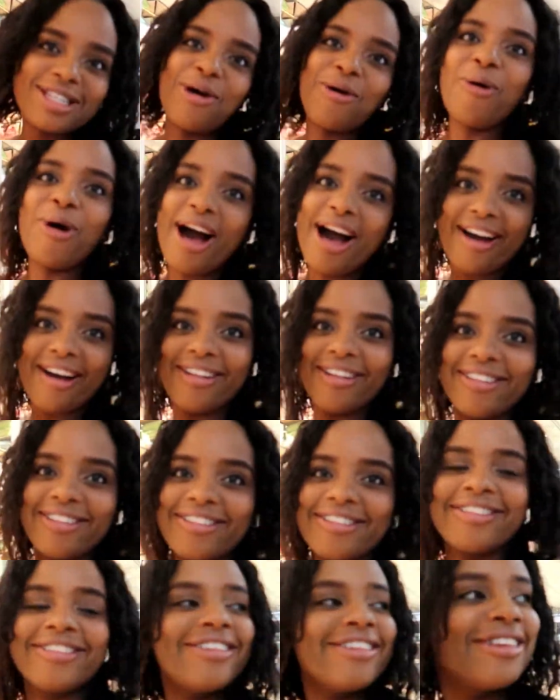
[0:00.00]
in a while
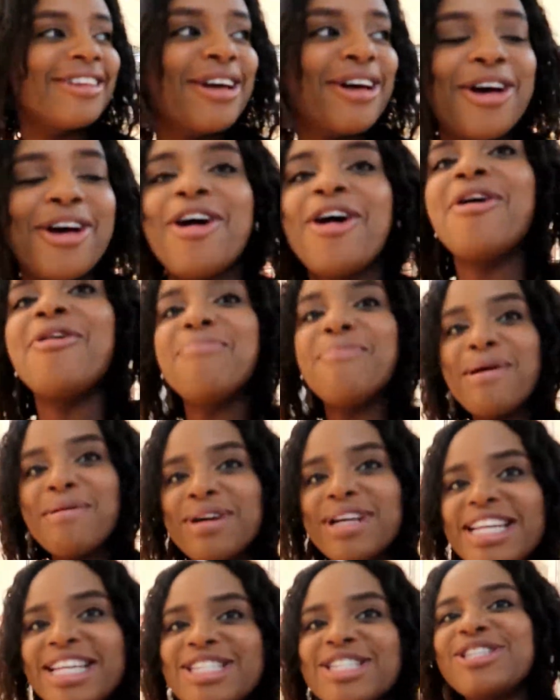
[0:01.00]

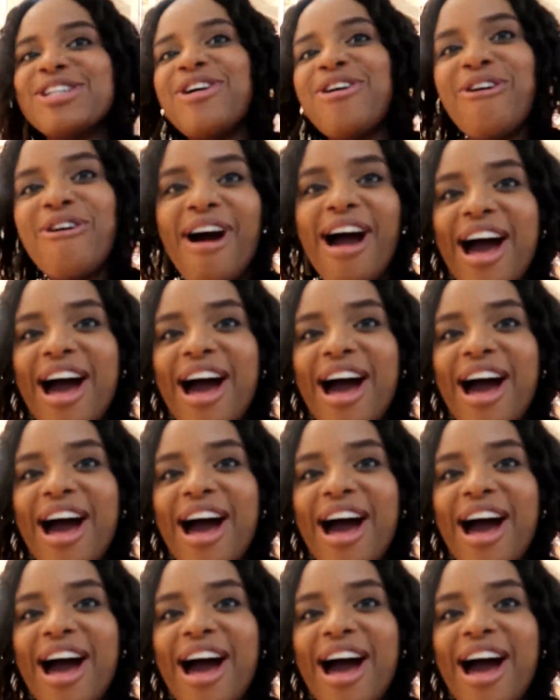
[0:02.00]
mama needs to go